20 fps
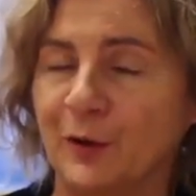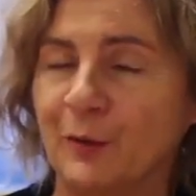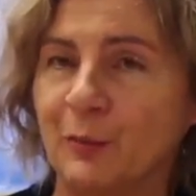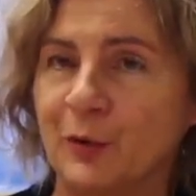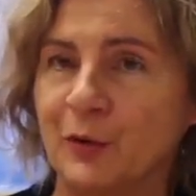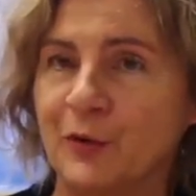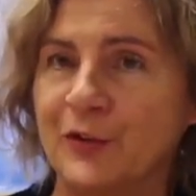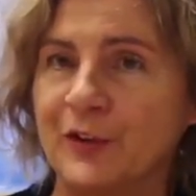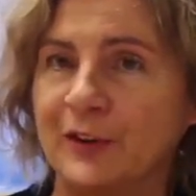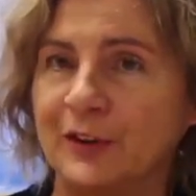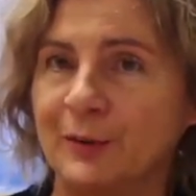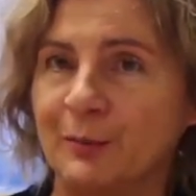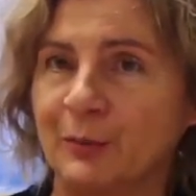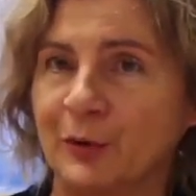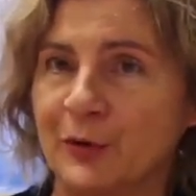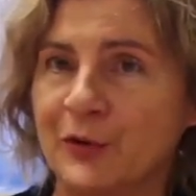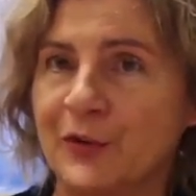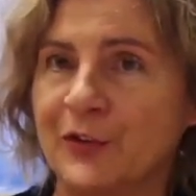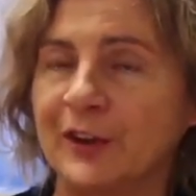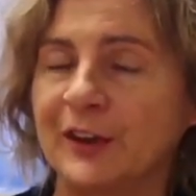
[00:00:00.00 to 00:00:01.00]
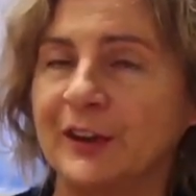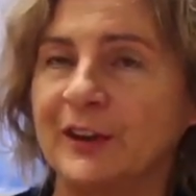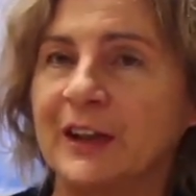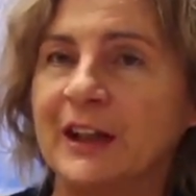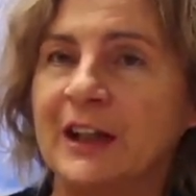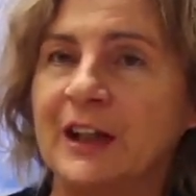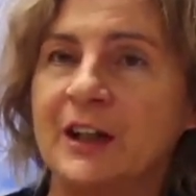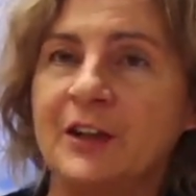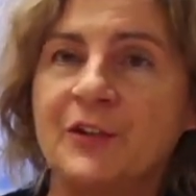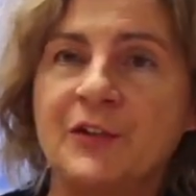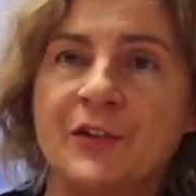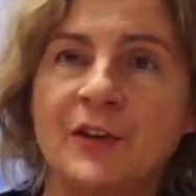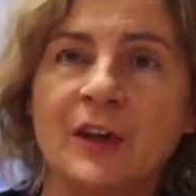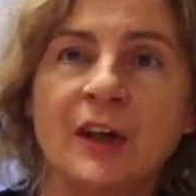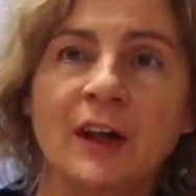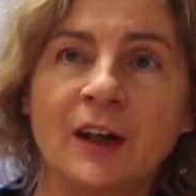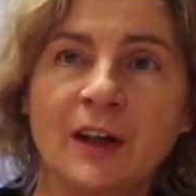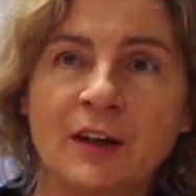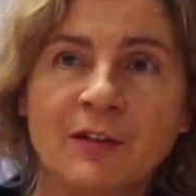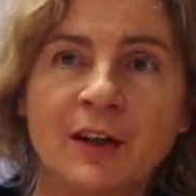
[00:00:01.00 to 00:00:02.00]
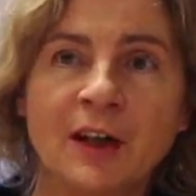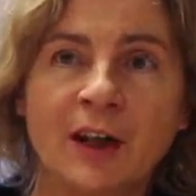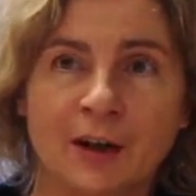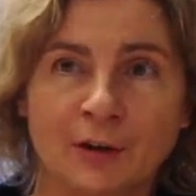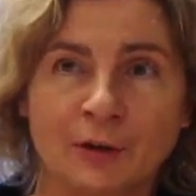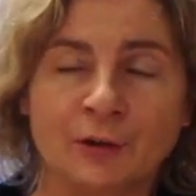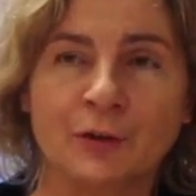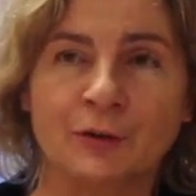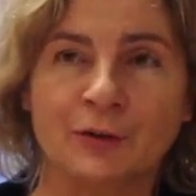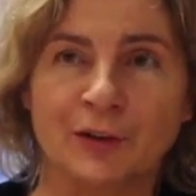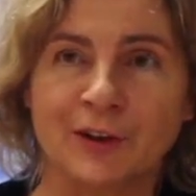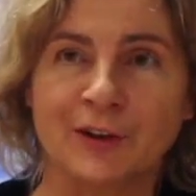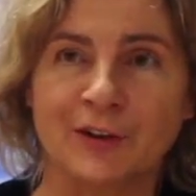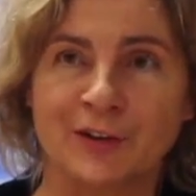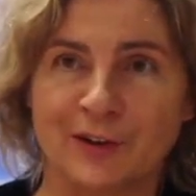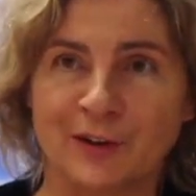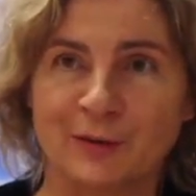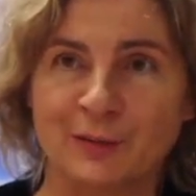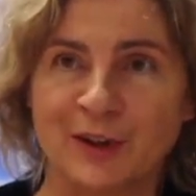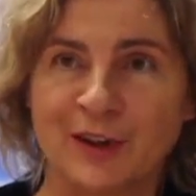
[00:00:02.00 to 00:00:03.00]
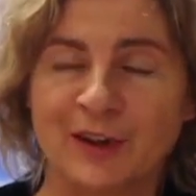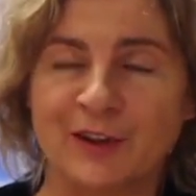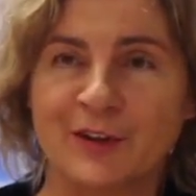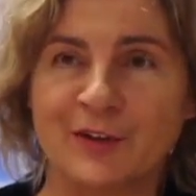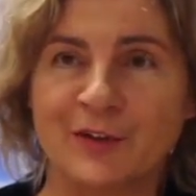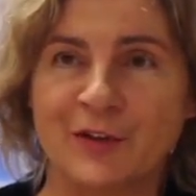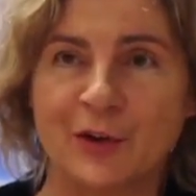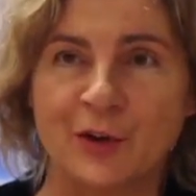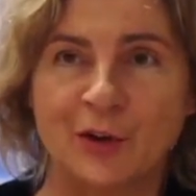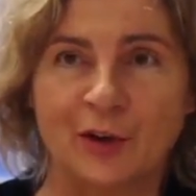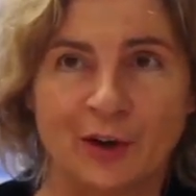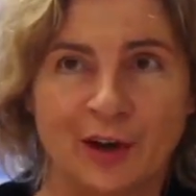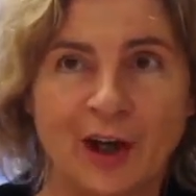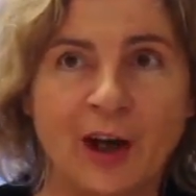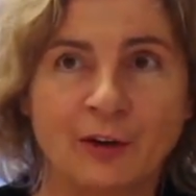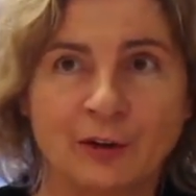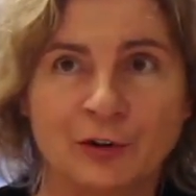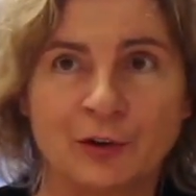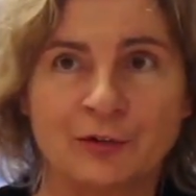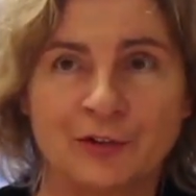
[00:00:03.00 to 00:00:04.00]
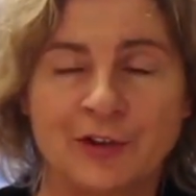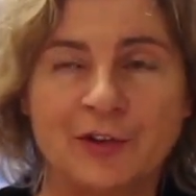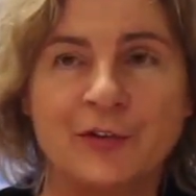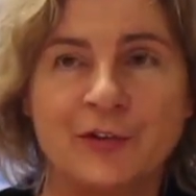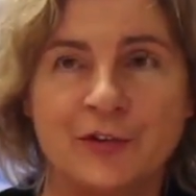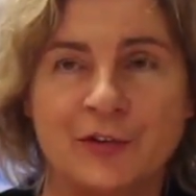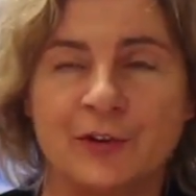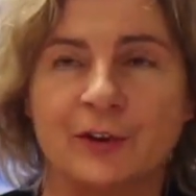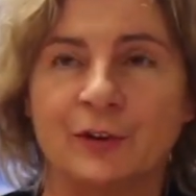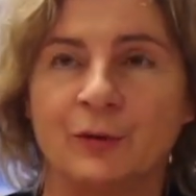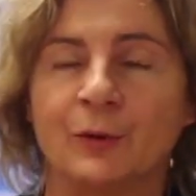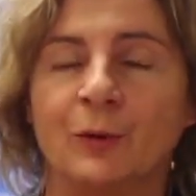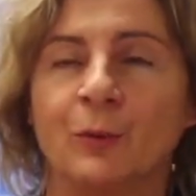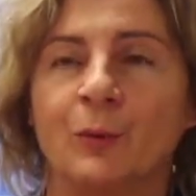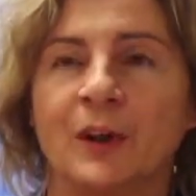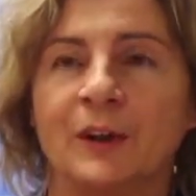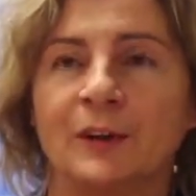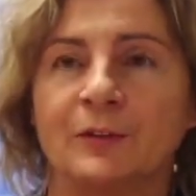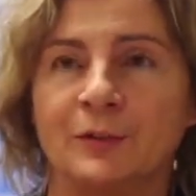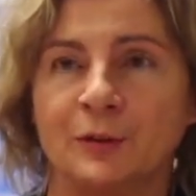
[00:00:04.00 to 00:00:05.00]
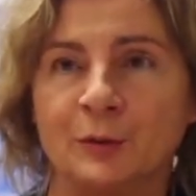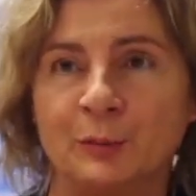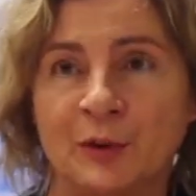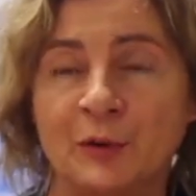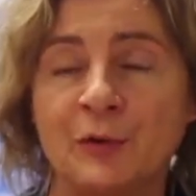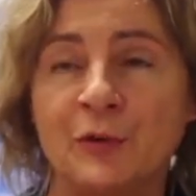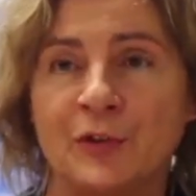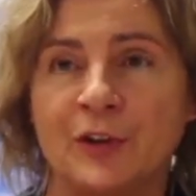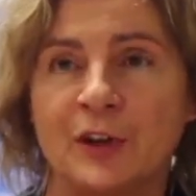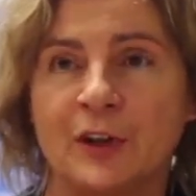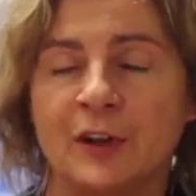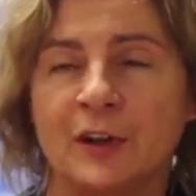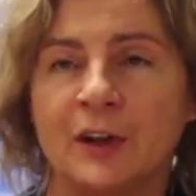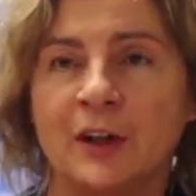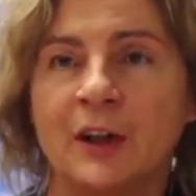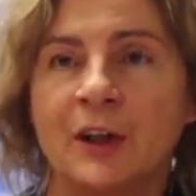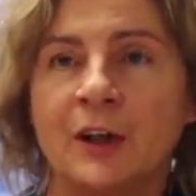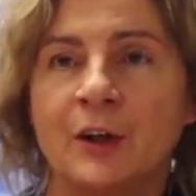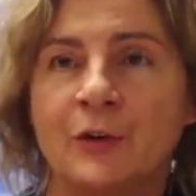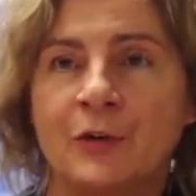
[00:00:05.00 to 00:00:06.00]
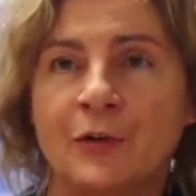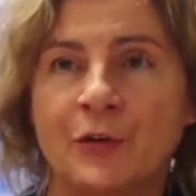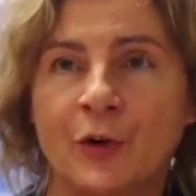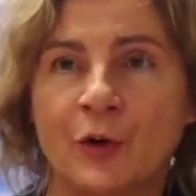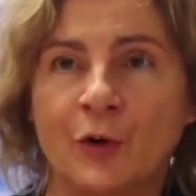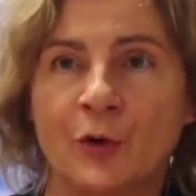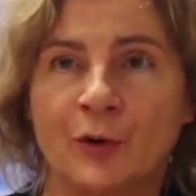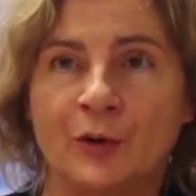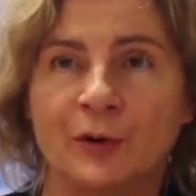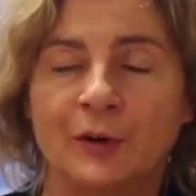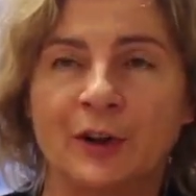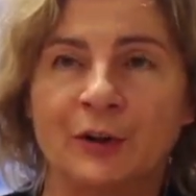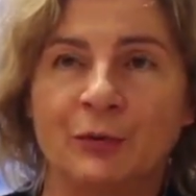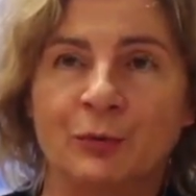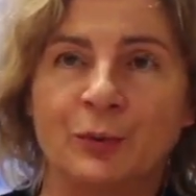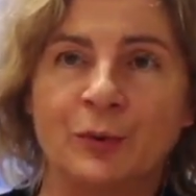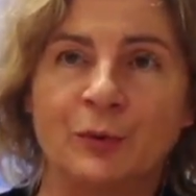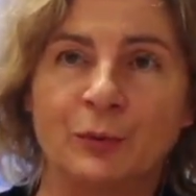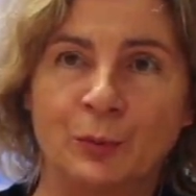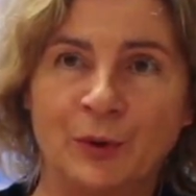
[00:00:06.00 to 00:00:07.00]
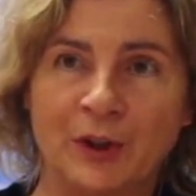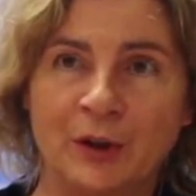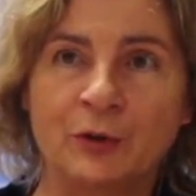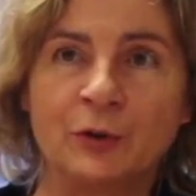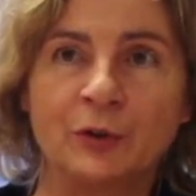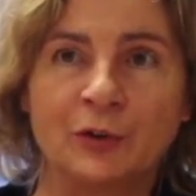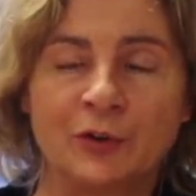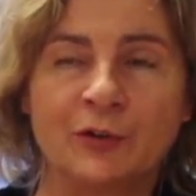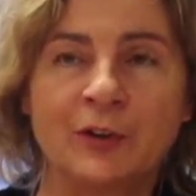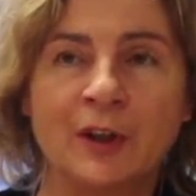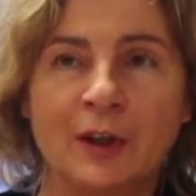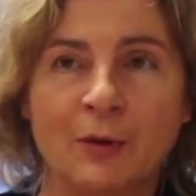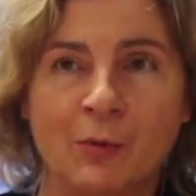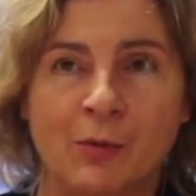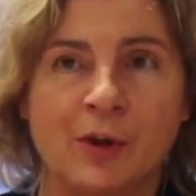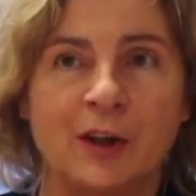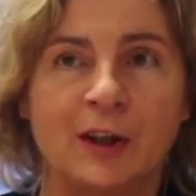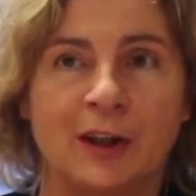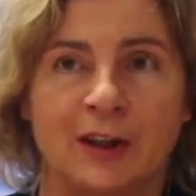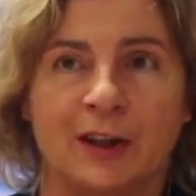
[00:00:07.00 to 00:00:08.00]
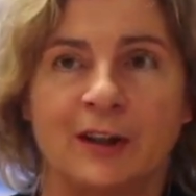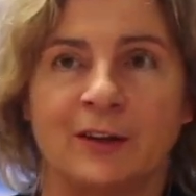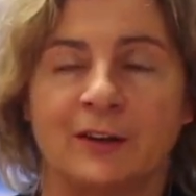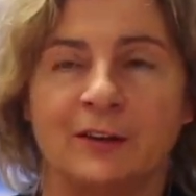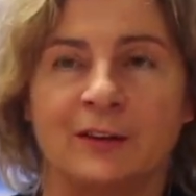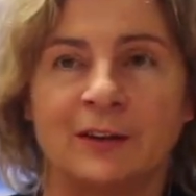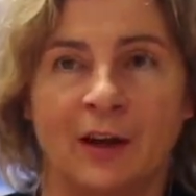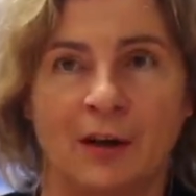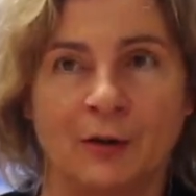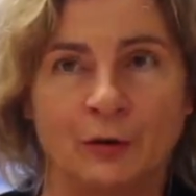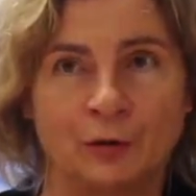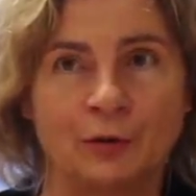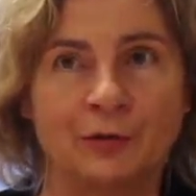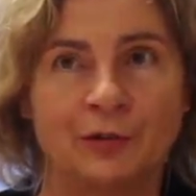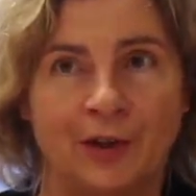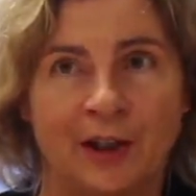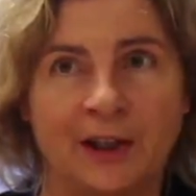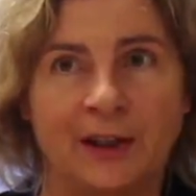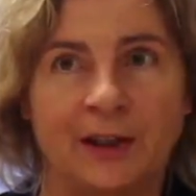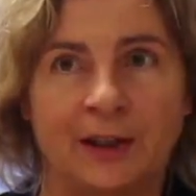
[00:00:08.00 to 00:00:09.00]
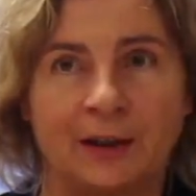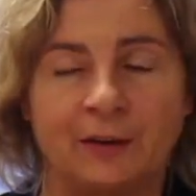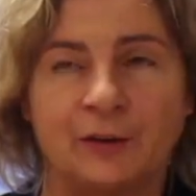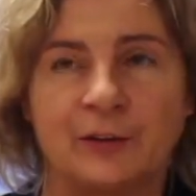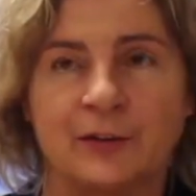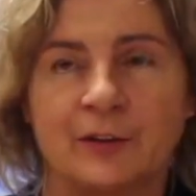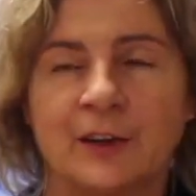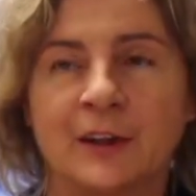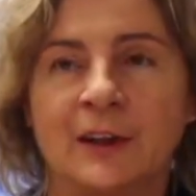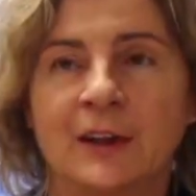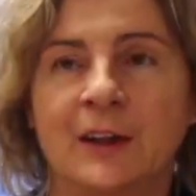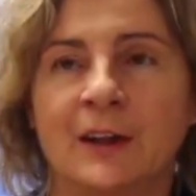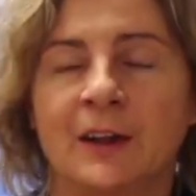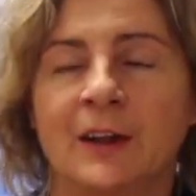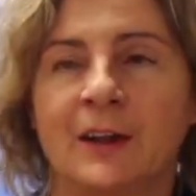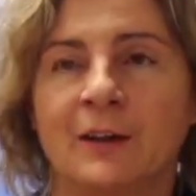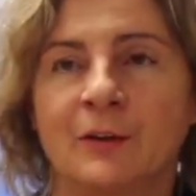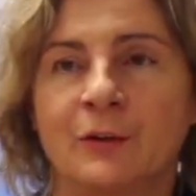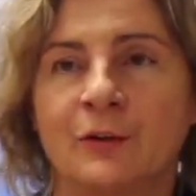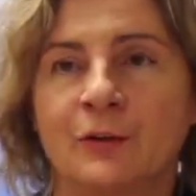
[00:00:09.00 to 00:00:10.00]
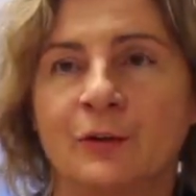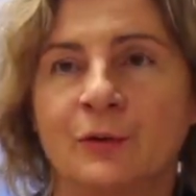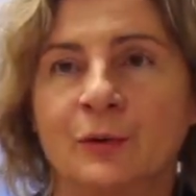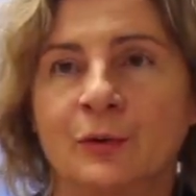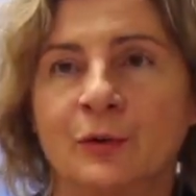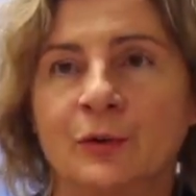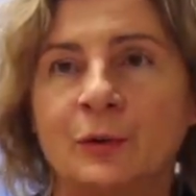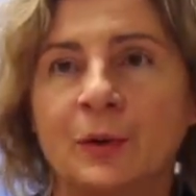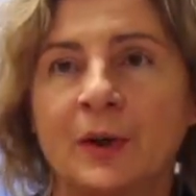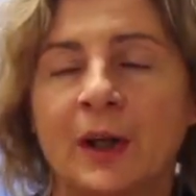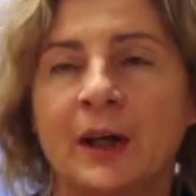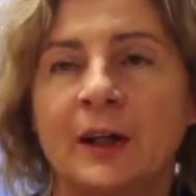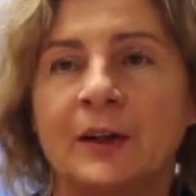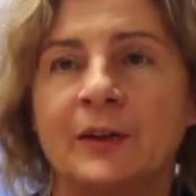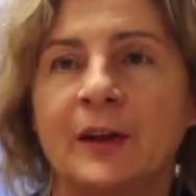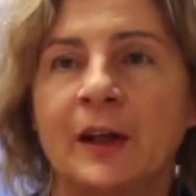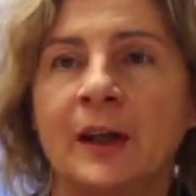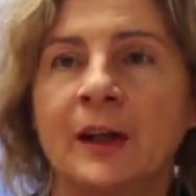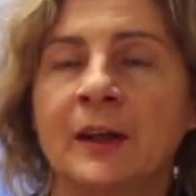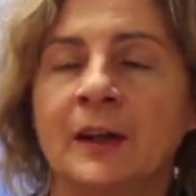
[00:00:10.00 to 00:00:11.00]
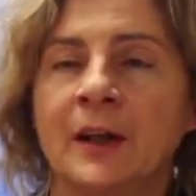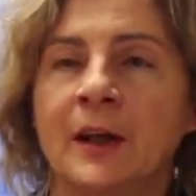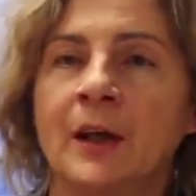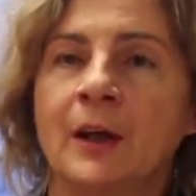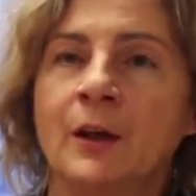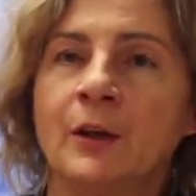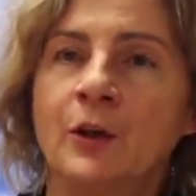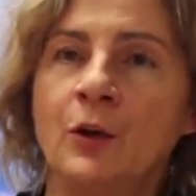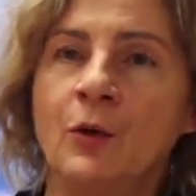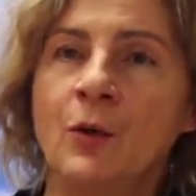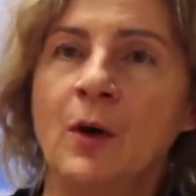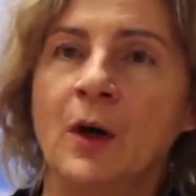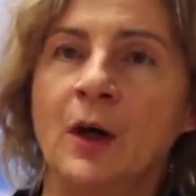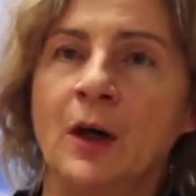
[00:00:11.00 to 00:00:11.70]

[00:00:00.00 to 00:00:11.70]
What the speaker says: Mozart is still living out of it. I mean, so out of this wonderful music. Yeah. So if we could really work on how to find out how to do that. And you